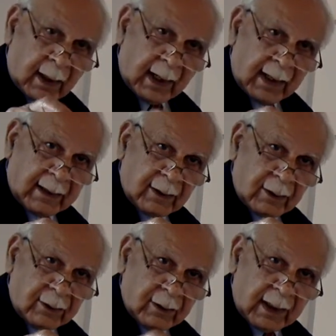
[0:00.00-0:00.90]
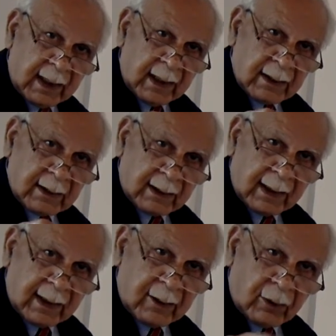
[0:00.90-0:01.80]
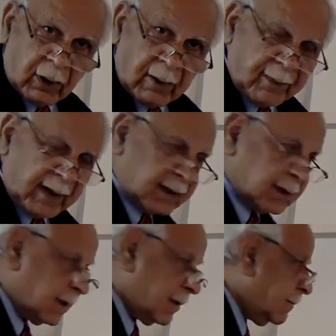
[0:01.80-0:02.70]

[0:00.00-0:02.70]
at today's current oil price.